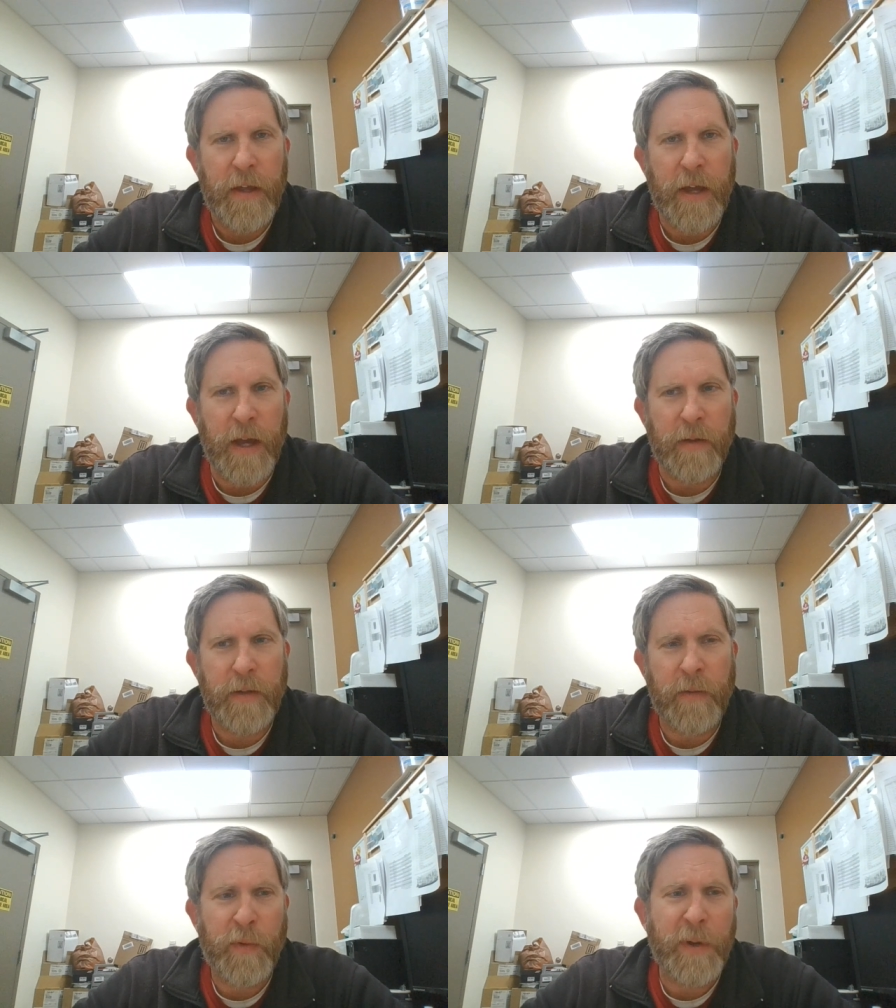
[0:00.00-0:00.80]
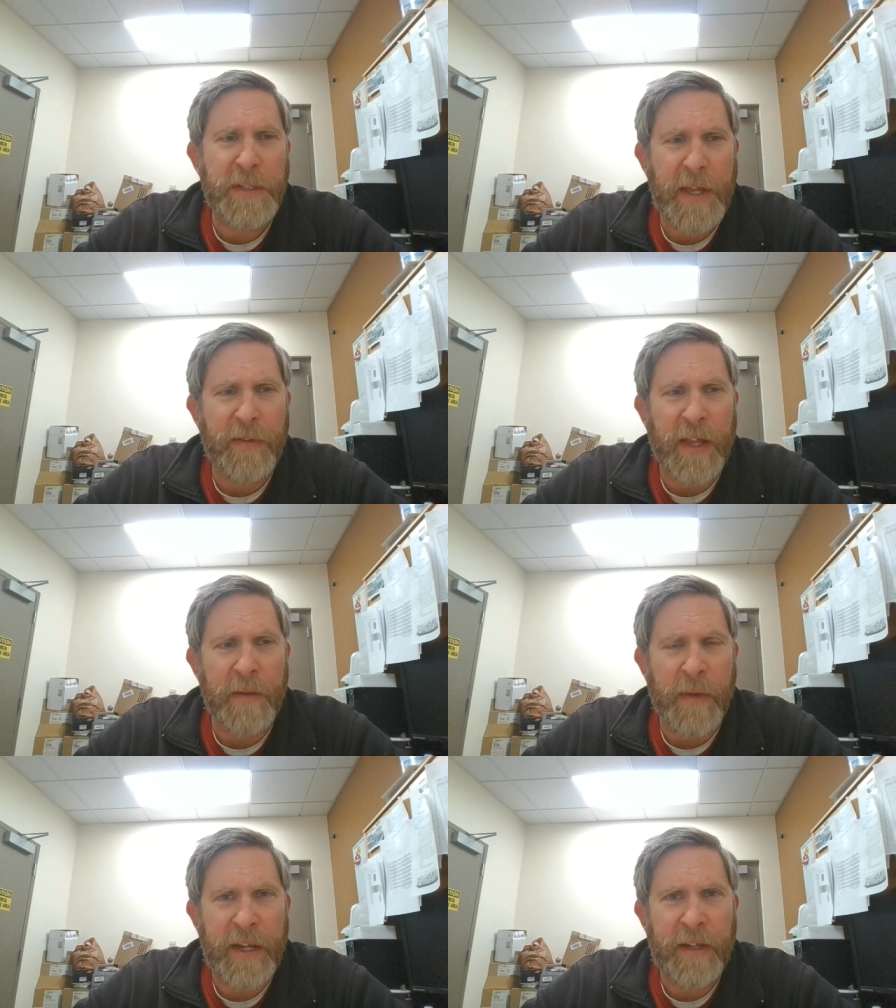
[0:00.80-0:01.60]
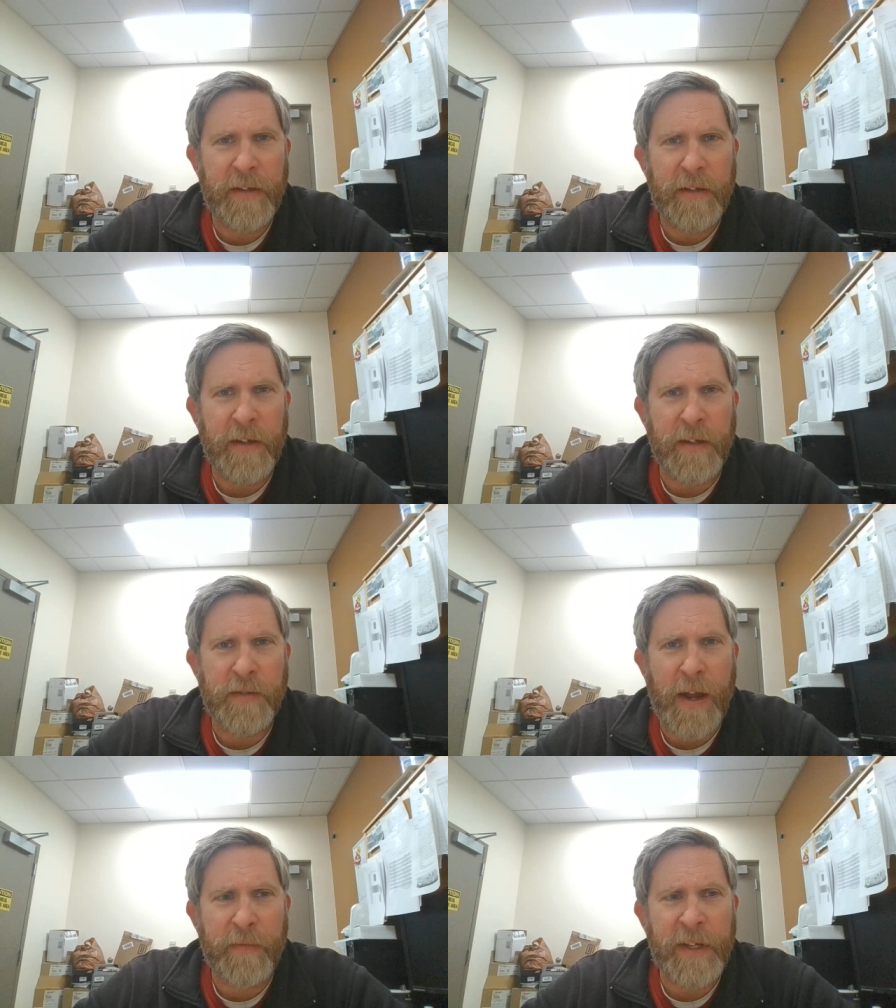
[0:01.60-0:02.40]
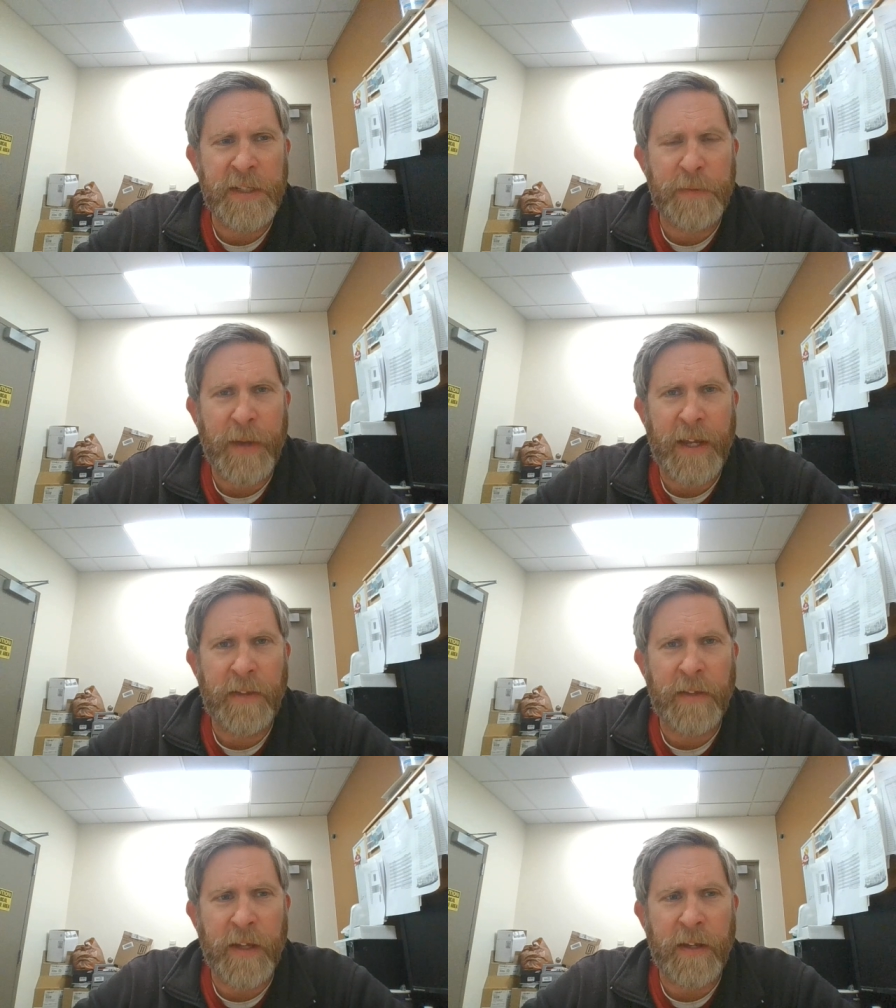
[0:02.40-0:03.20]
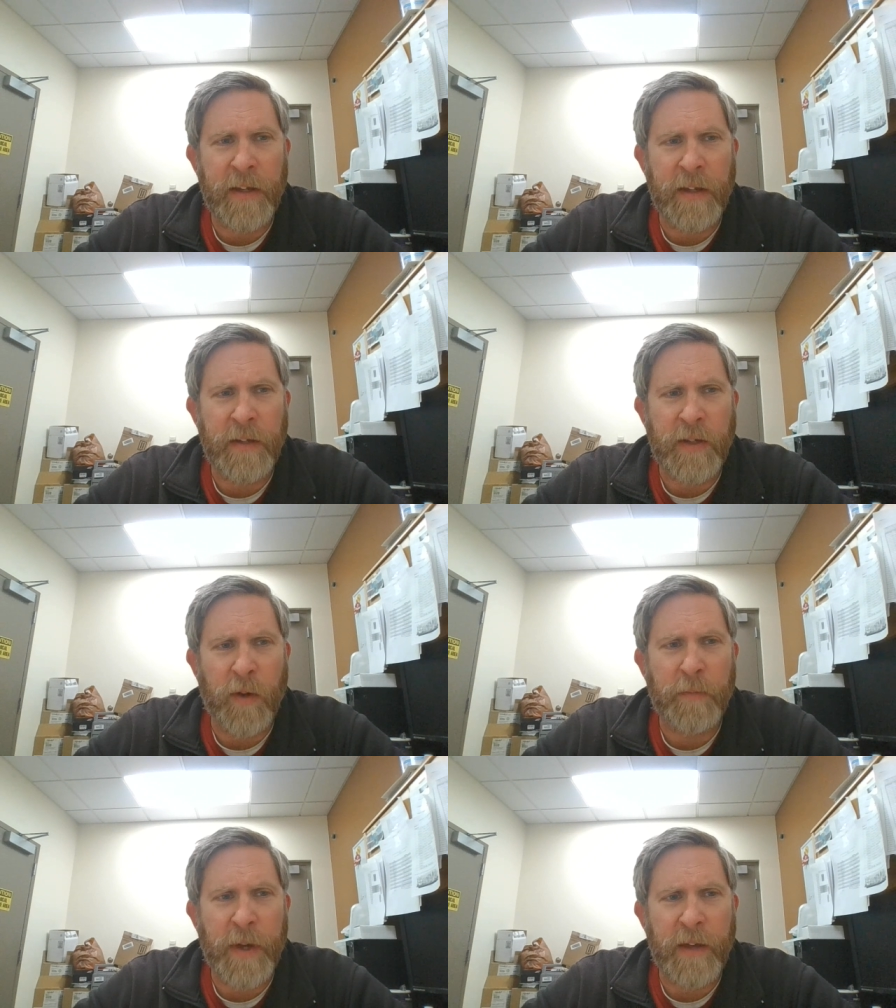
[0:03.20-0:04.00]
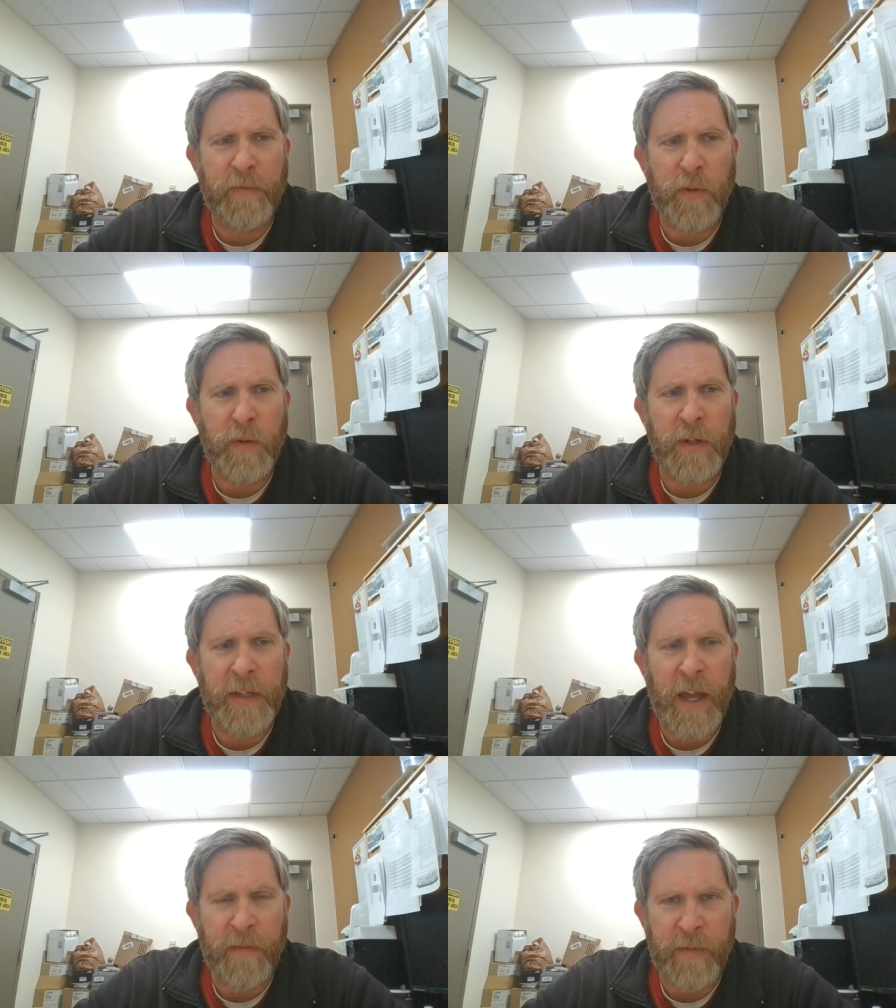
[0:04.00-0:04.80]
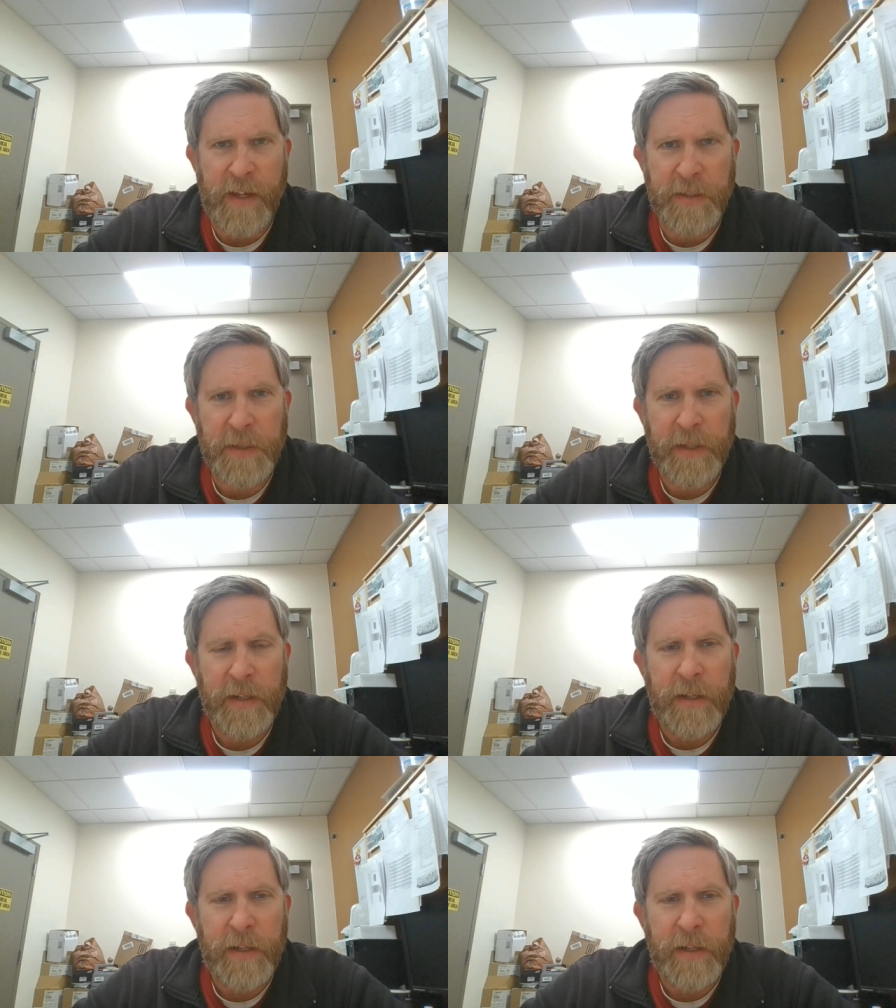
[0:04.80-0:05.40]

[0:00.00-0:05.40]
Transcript: Uh, if you want to save a lot of money uh, traveling in Spain, then uh, don't buy food in cafes.